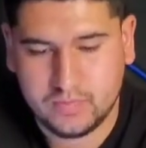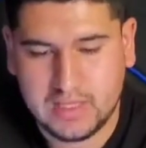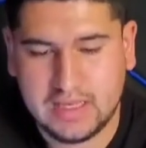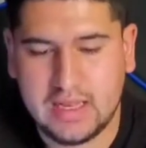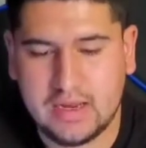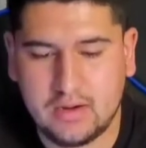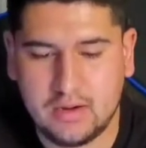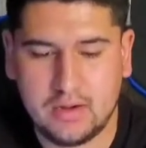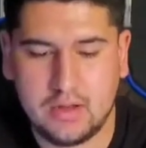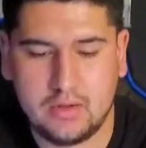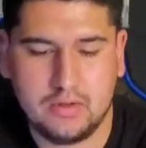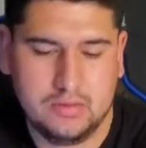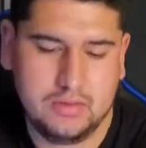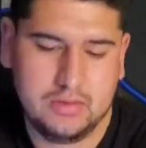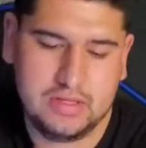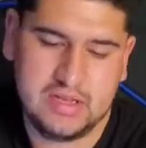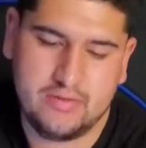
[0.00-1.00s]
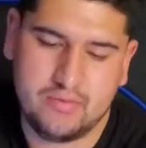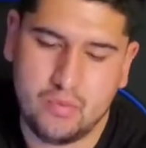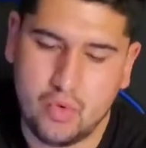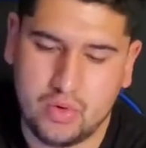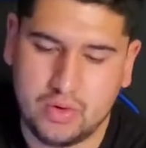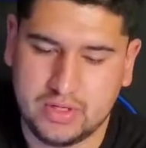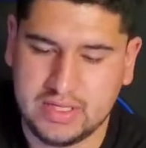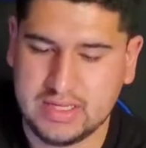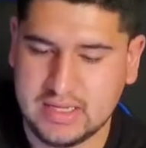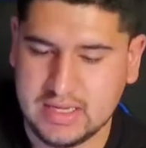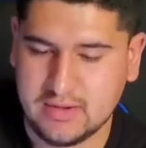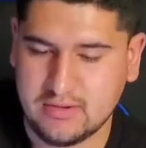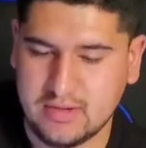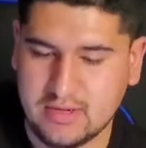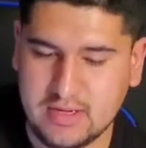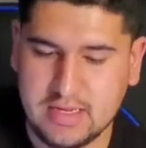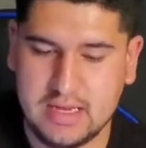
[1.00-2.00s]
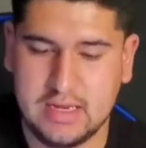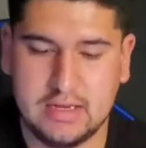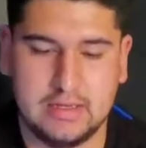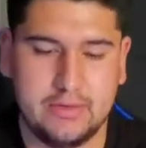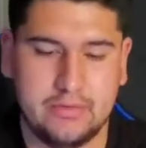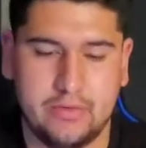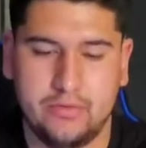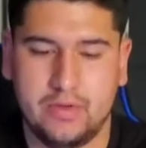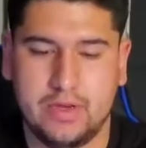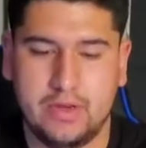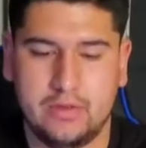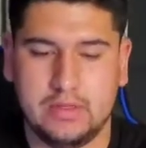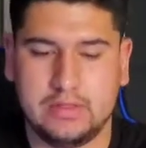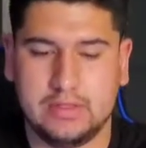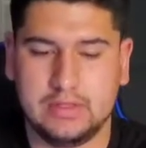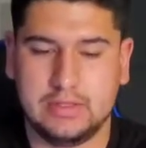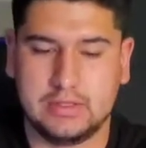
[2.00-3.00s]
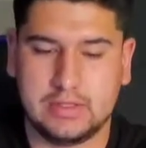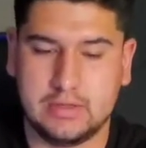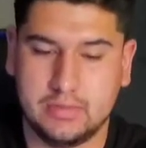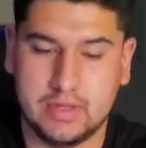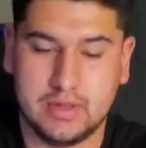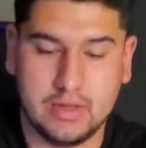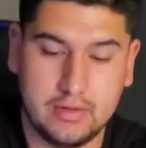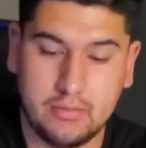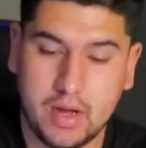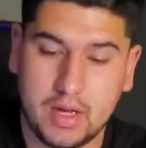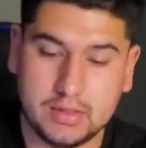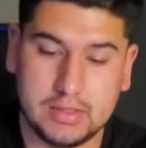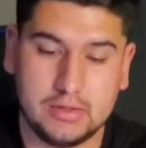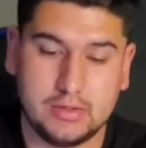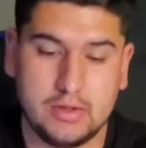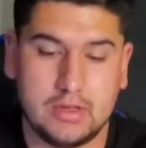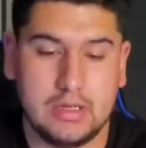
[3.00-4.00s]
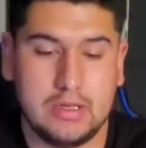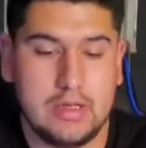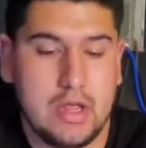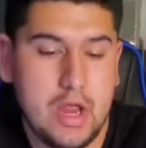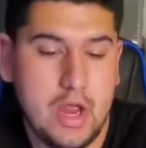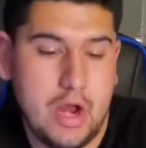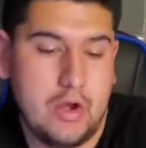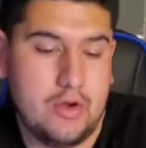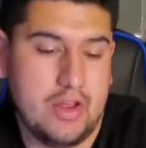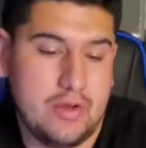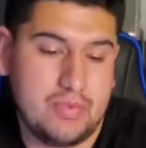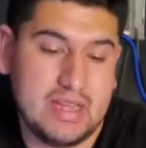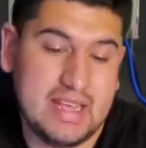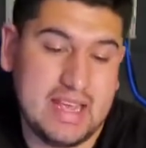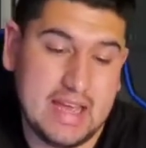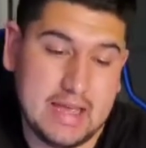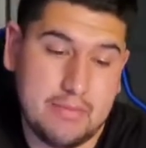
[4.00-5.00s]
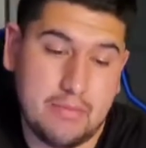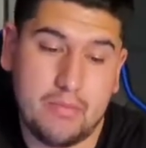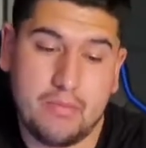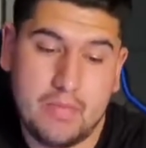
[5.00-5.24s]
Later on, I'll give more detail in a different video. This is just from the unboxing, so I can hurry up and get